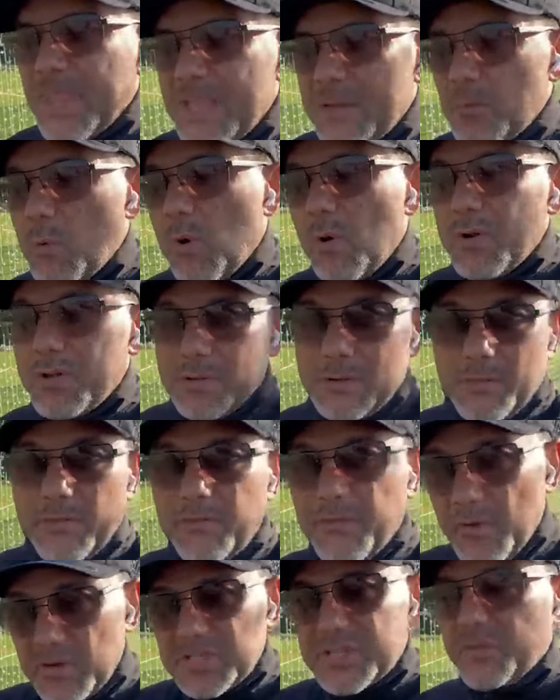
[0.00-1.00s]
well,
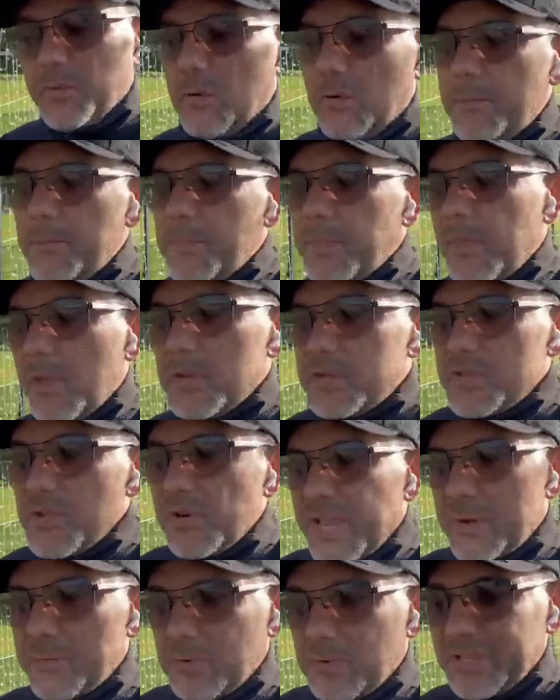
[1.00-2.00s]
first of all, those new
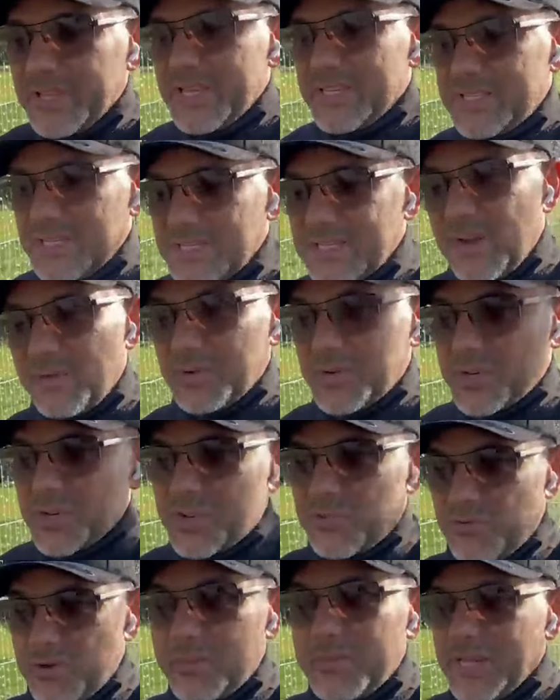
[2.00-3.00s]
land releases are
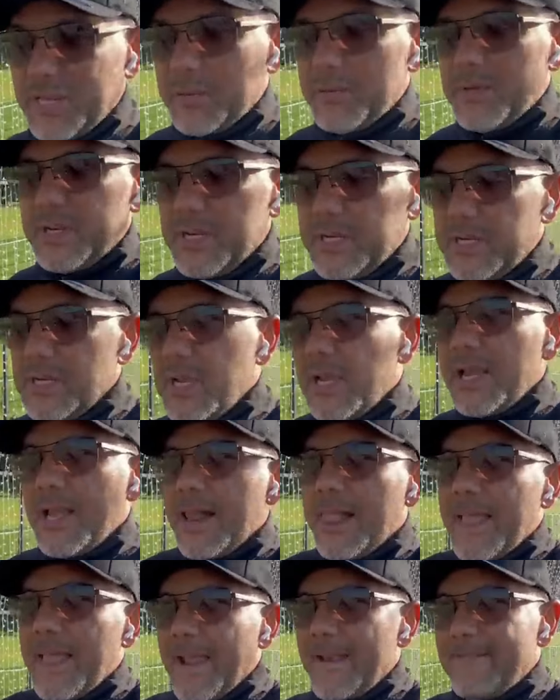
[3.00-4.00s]
extremely limited.
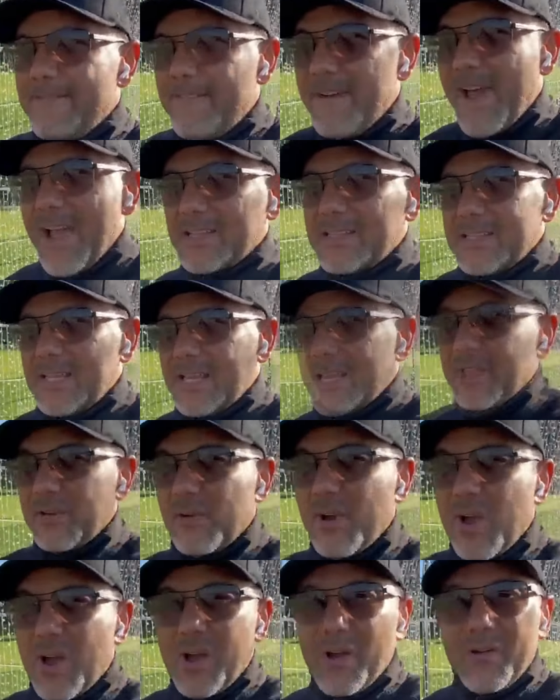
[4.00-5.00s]
In fact, there
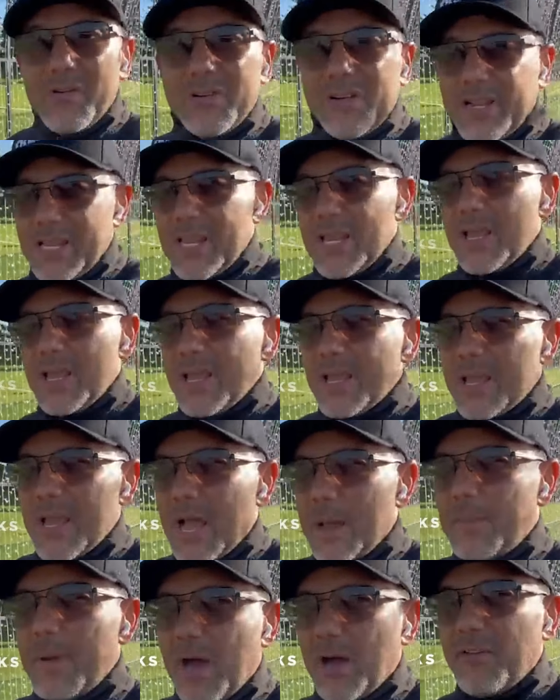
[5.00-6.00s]
are only
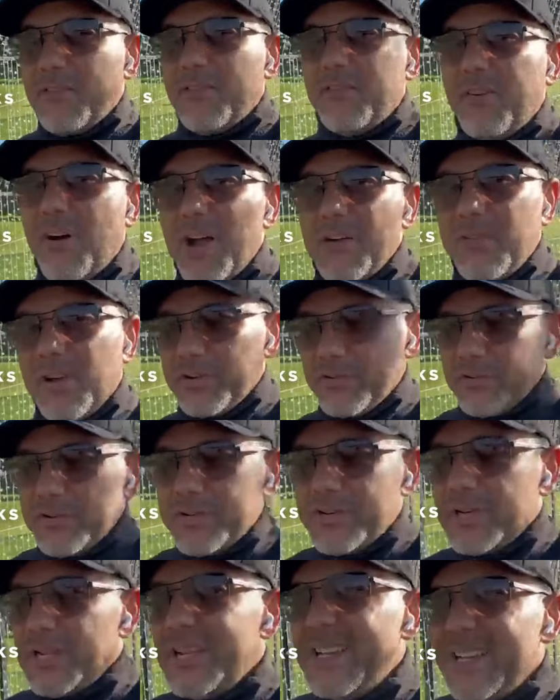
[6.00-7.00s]
about 500
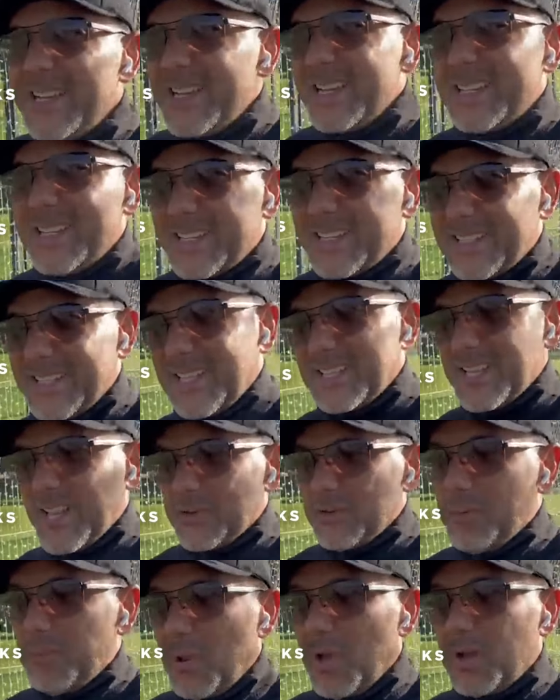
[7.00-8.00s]
to
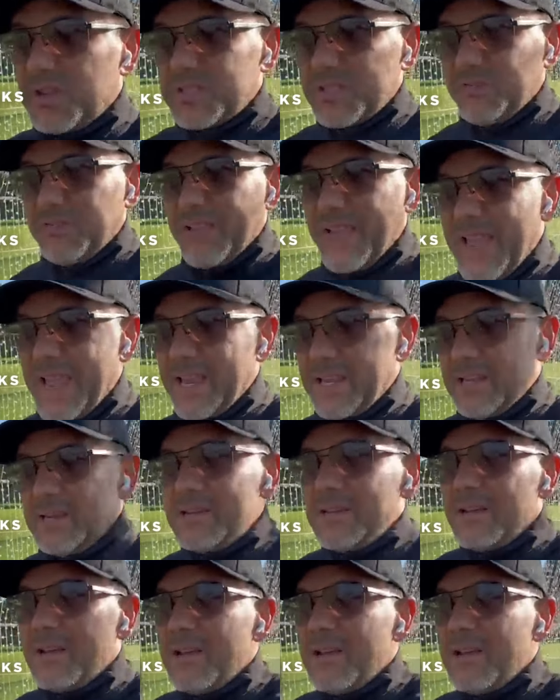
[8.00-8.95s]
600 blocks of land